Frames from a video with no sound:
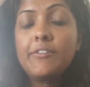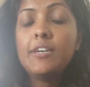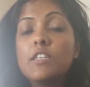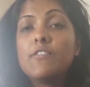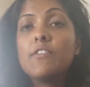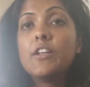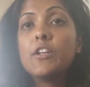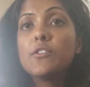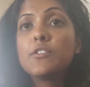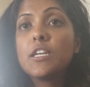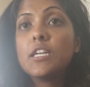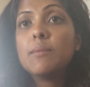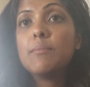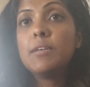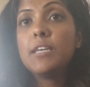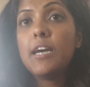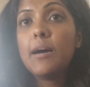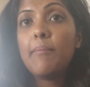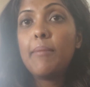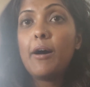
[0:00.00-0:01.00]
So this video is going to
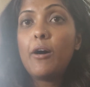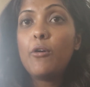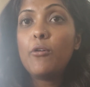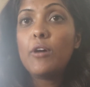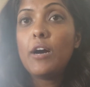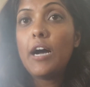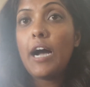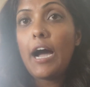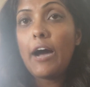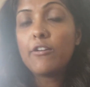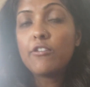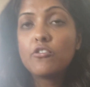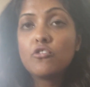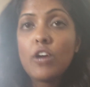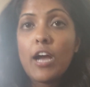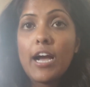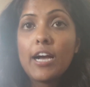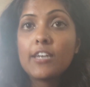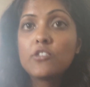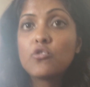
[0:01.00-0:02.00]
be about how to
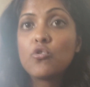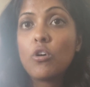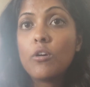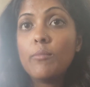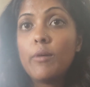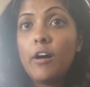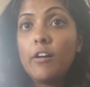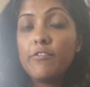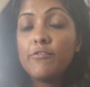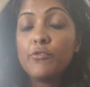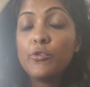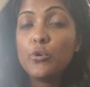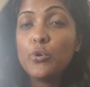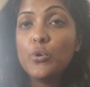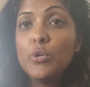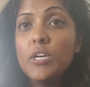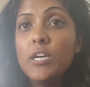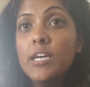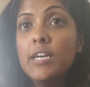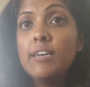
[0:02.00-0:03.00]
track store-bought
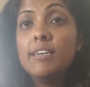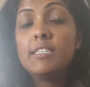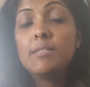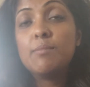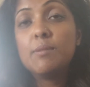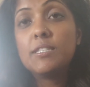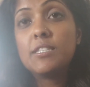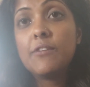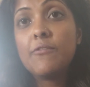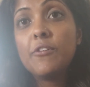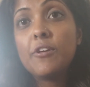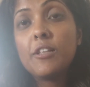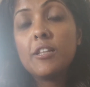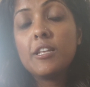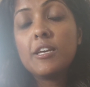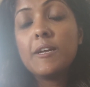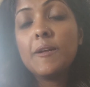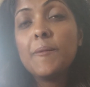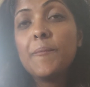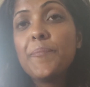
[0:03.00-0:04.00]
food,
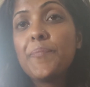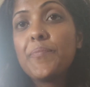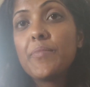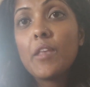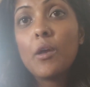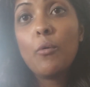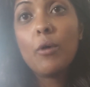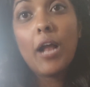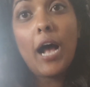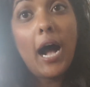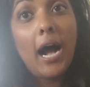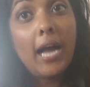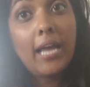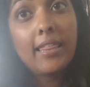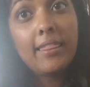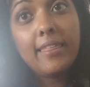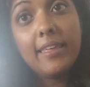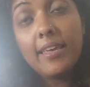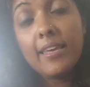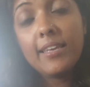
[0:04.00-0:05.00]
specifically what
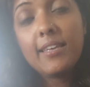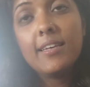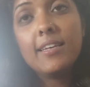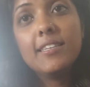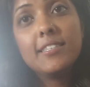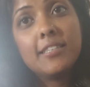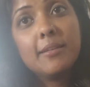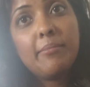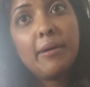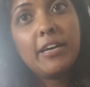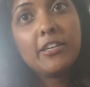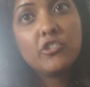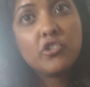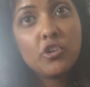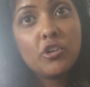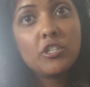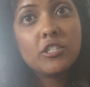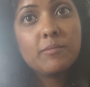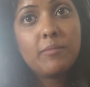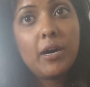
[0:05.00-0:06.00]
I think is the
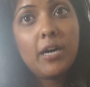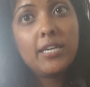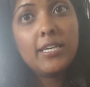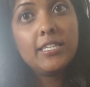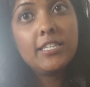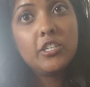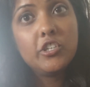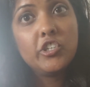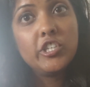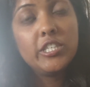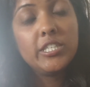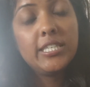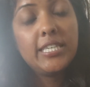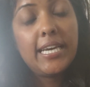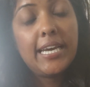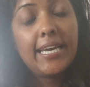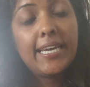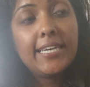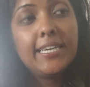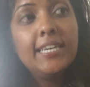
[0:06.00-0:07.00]
best jerk spot in the
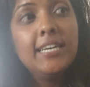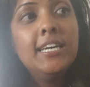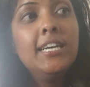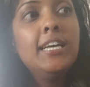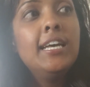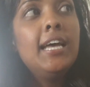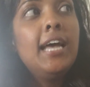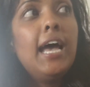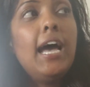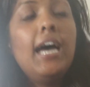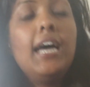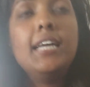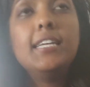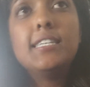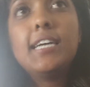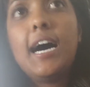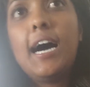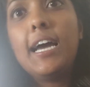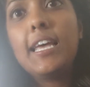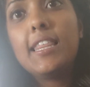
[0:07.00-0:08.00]
GTA,
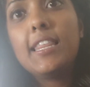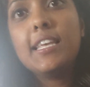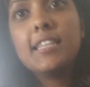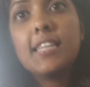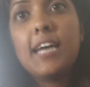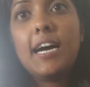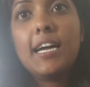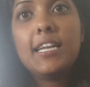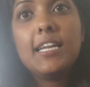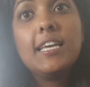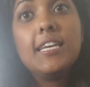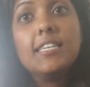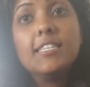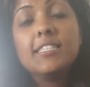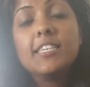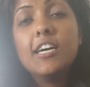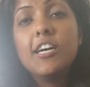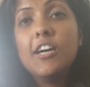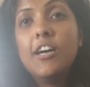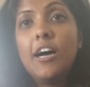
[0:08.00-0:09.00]
and I think that
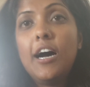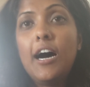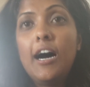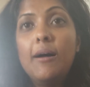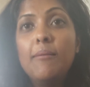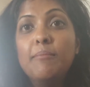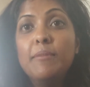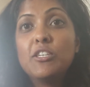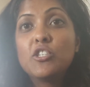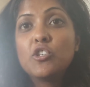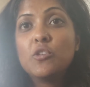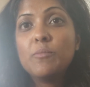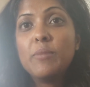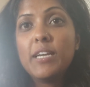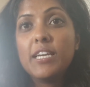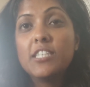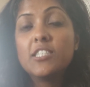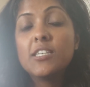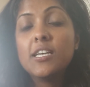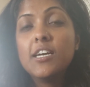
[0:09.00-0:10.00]
is Mr.
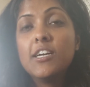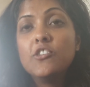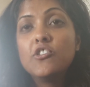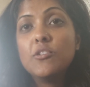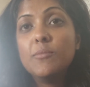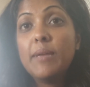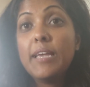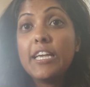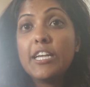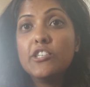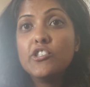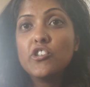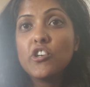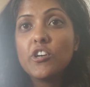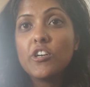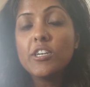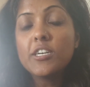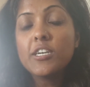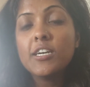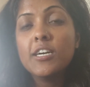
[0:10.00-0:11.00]
Big's Jamaican
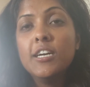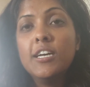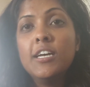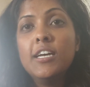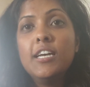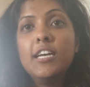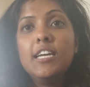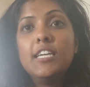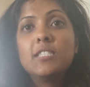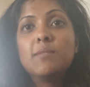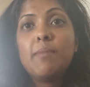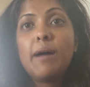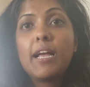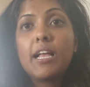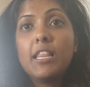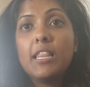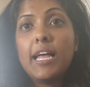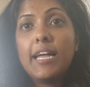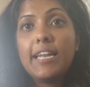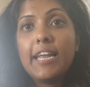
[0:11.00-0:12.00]
Jerk. It's
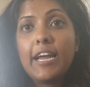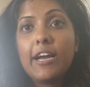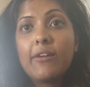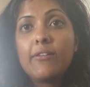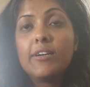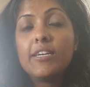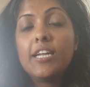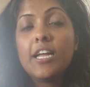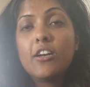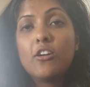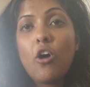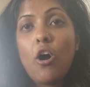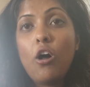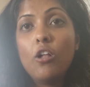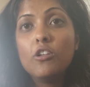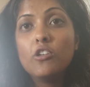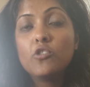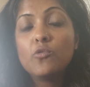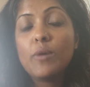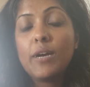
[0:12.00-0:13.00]
by Glen Aaron and
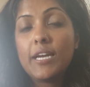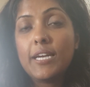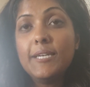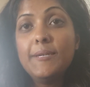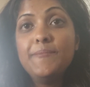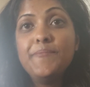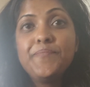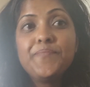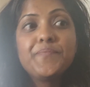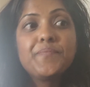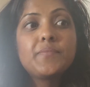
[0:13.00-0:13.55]
College Way.